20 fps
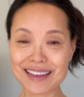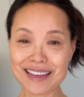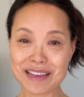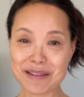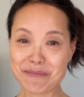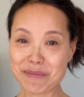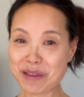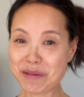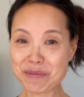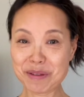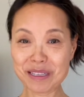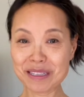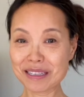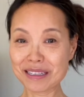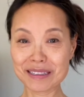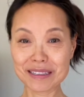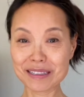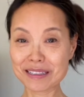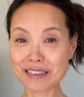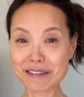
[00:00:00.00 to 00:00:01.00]
Maybe they
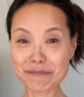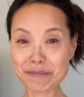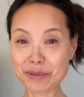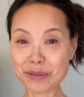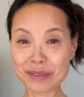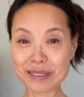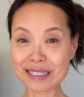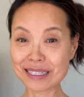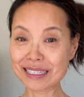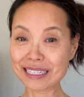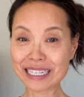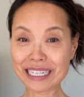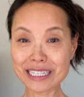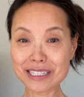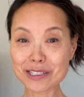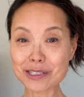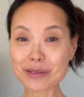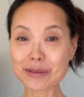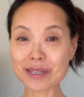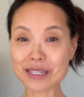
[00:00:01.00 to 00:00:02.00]
didn't put it
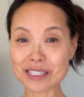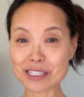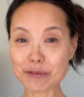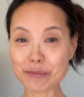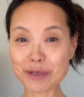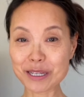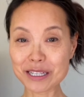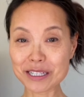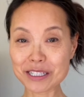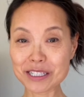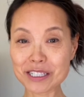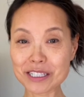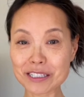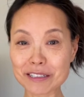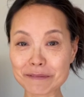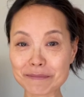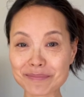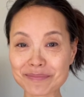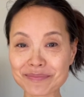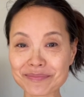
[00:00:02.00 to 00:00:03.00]
into a speech,
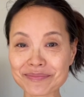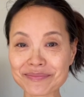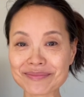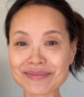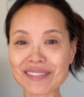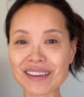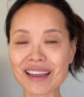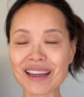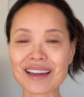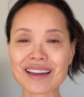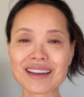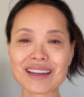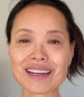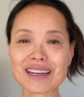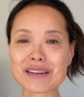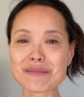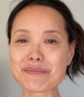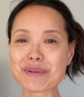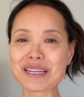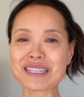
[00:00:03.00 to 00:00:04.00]

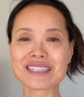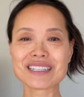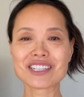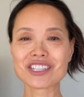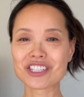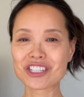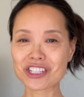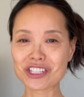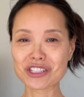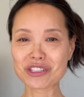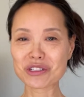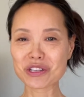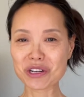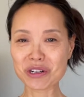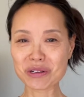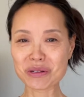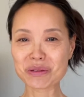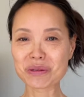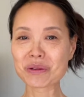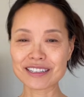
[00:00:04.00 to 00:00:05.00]
but just
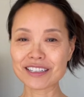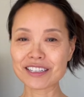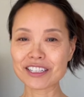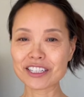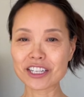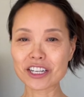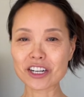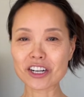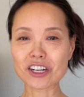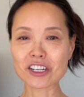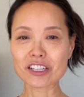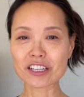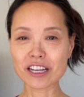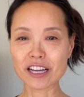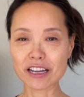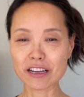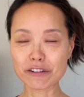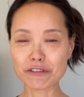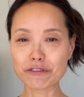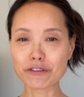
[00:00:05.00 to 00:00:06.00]
know their
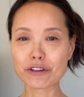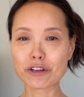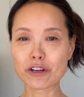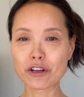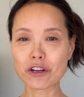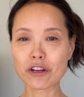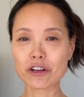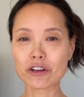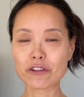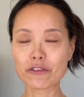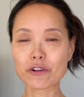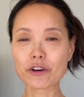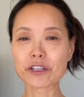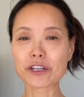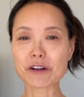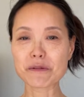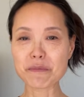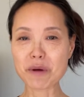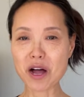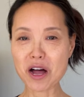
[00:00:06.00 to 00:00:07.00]
love for
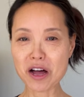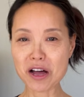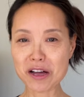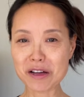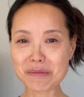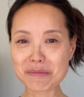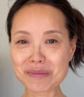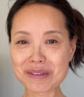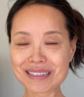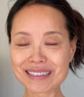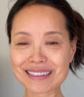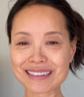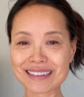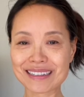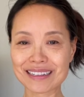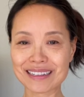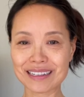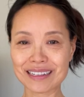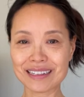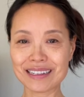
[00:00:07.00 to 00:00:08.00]
their mom
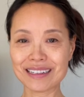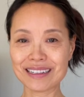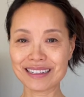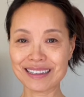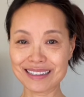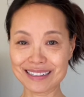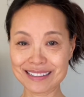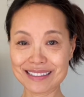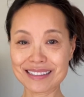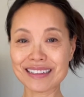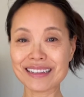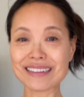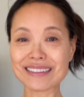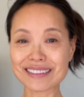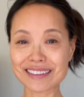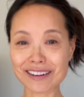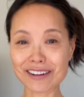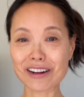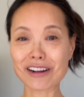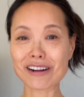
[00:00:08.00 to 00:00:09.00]
is in
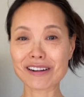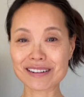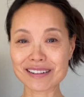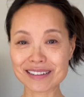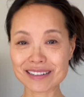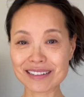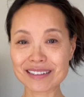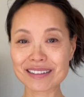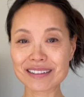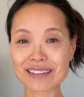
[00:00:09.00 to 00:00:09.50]
their heart.